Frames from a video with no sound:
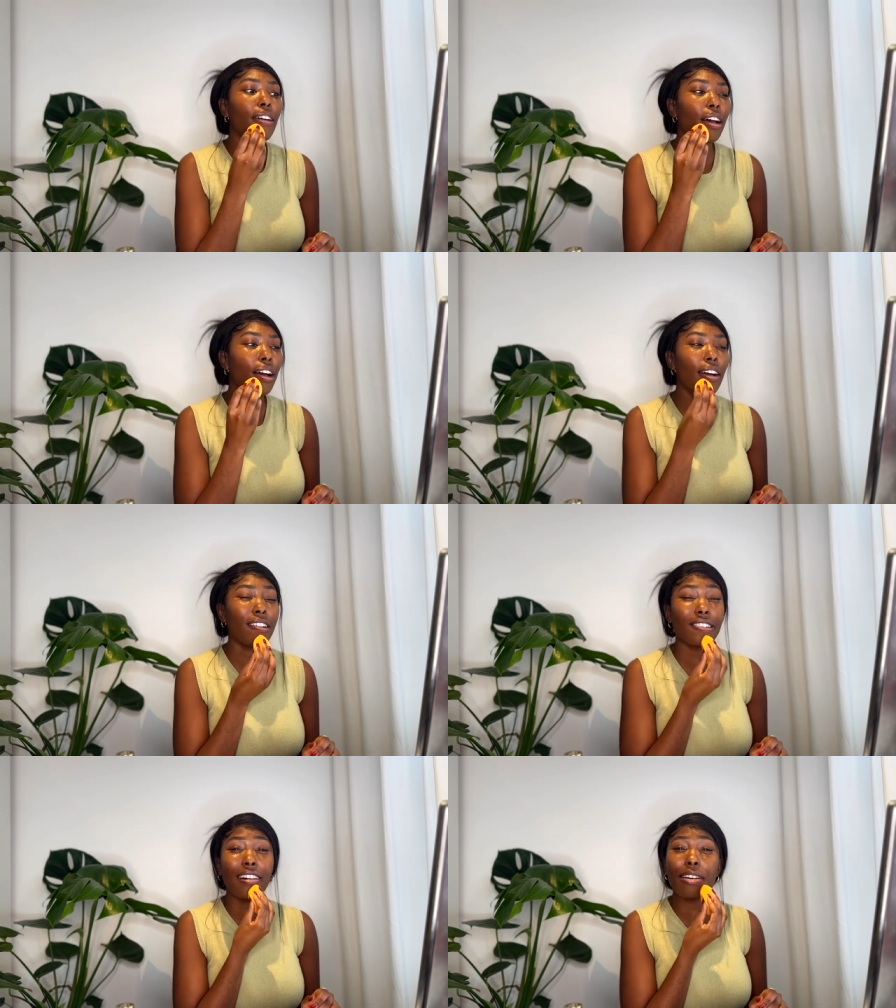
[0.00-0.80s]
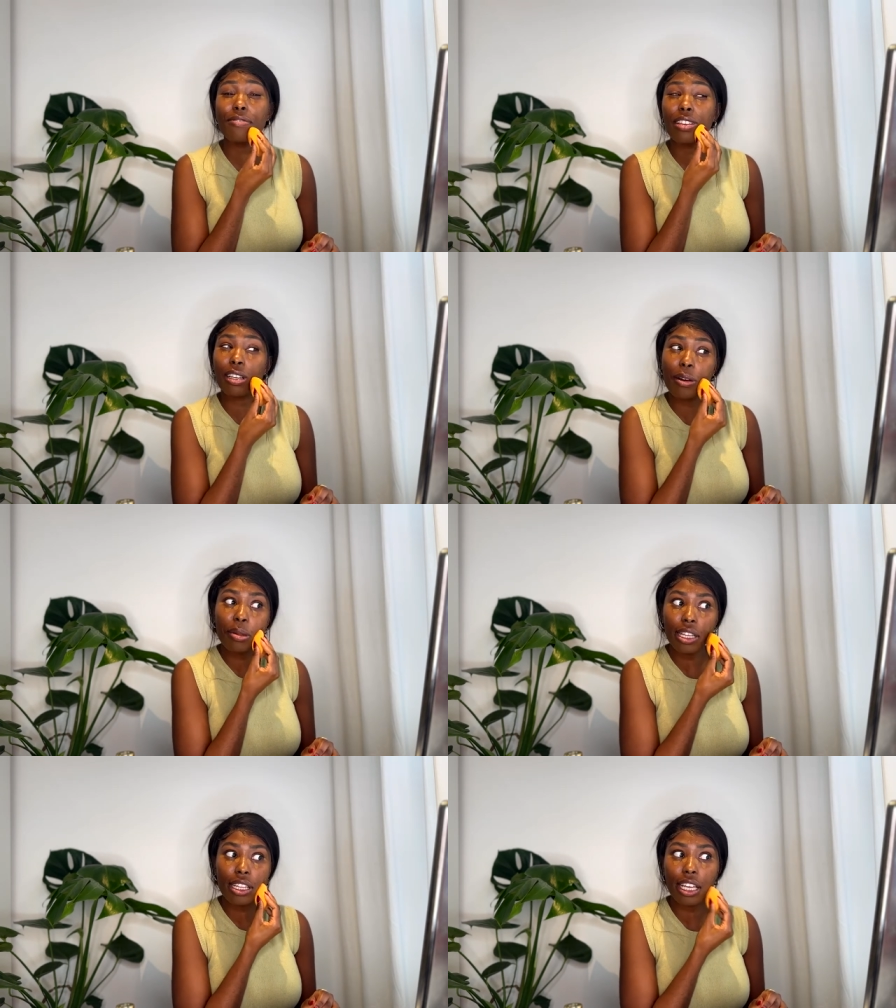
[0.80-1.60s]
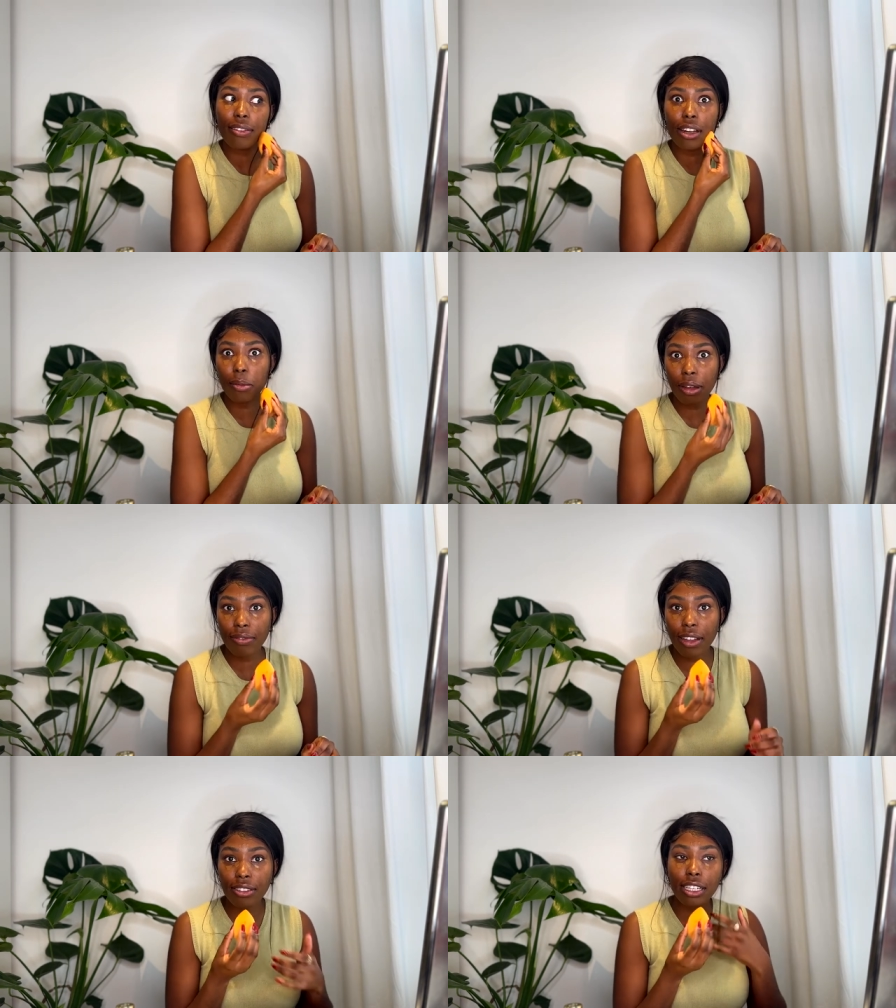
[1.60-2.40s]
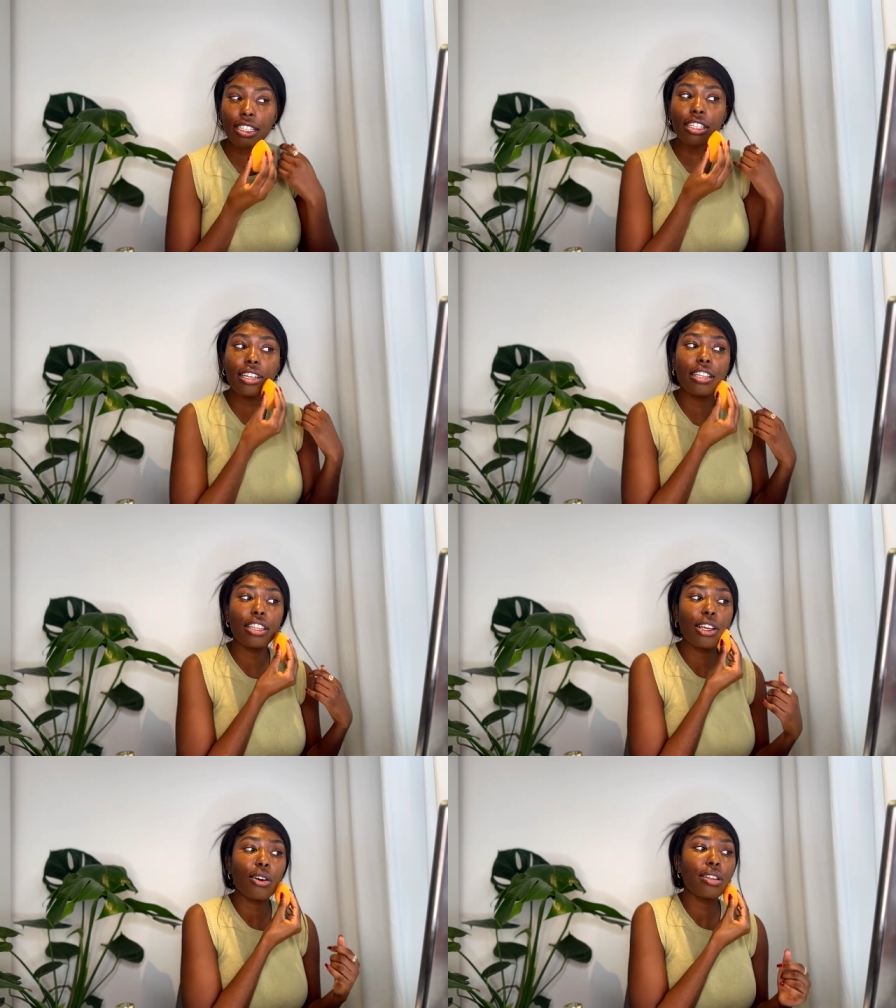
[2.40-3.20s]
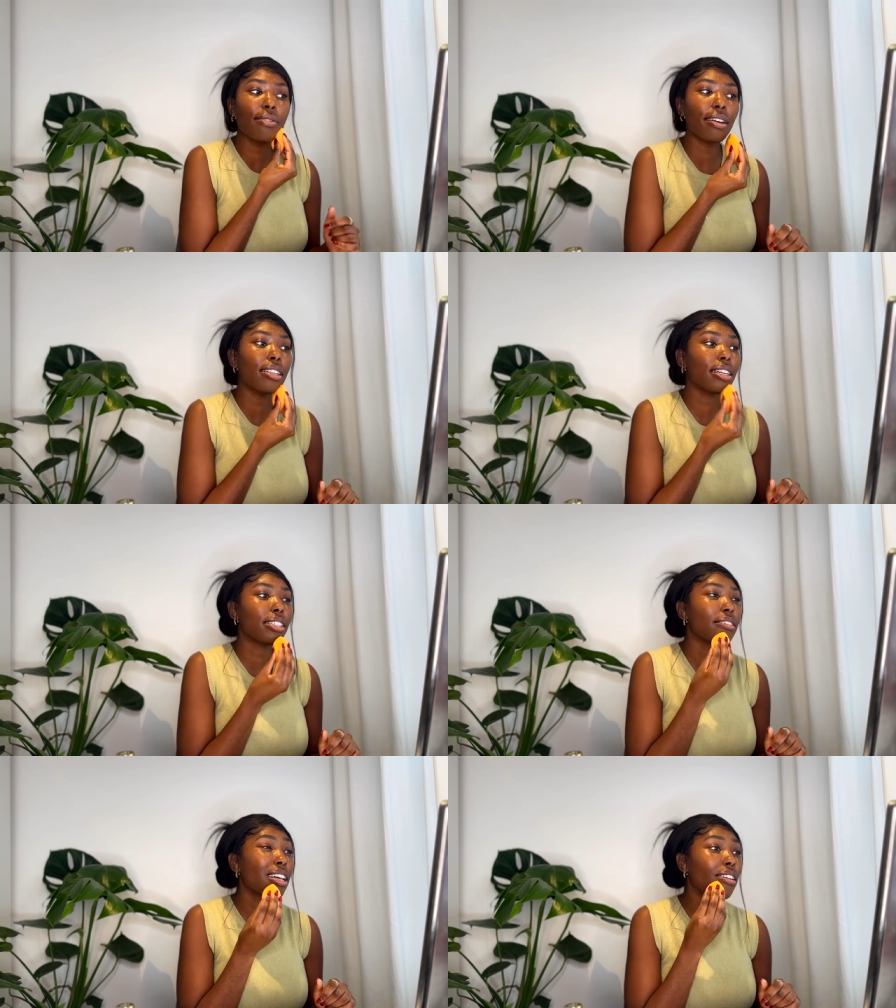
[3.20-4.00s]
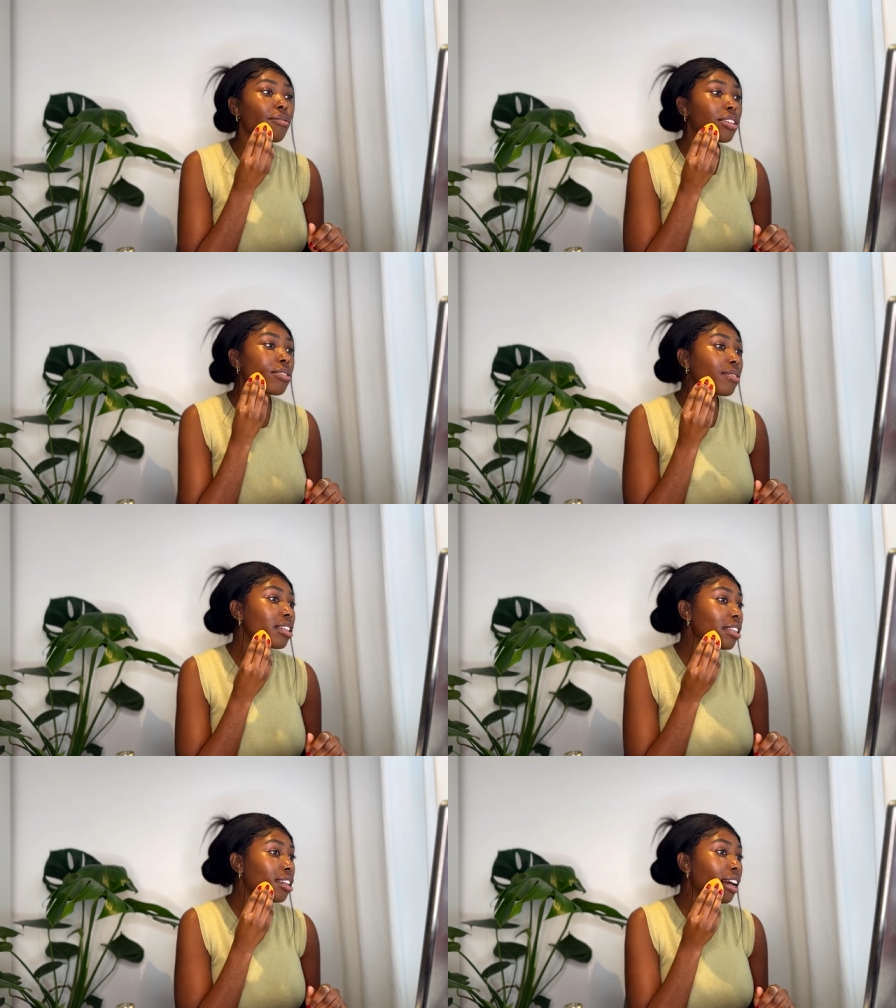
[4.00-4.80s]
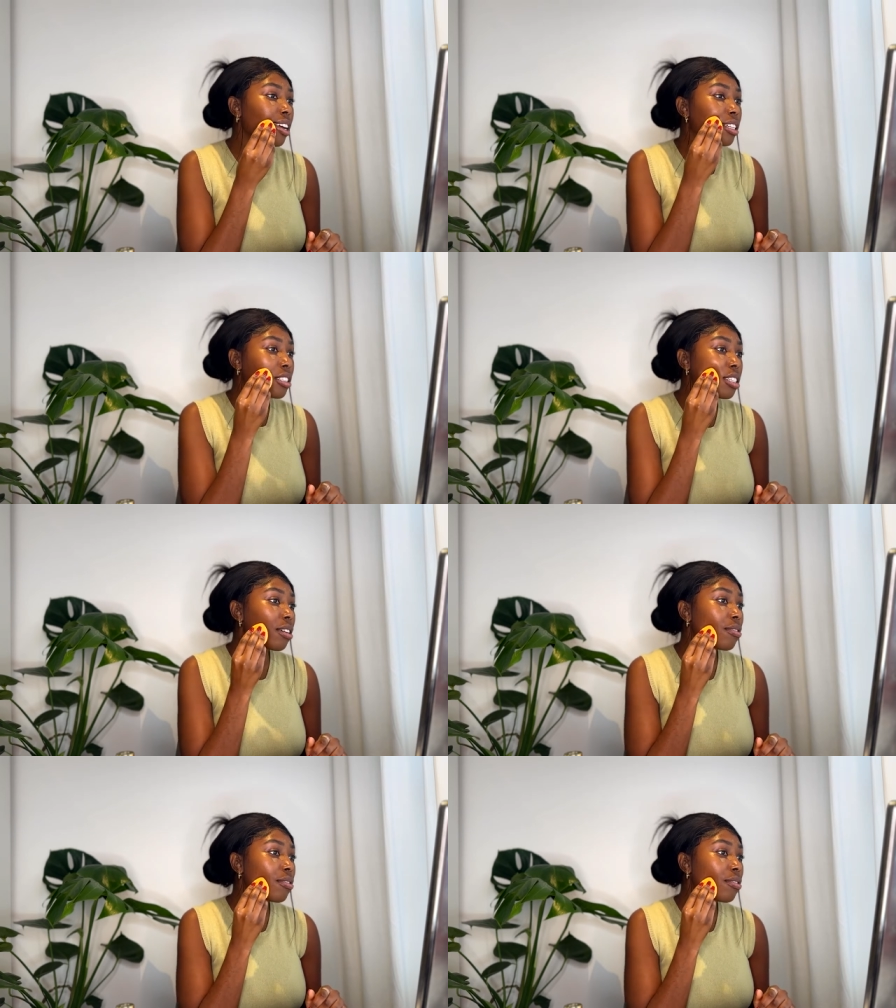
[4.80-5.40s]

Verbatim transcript: And I've completely given up on foundation. The only foundation that I really, really liked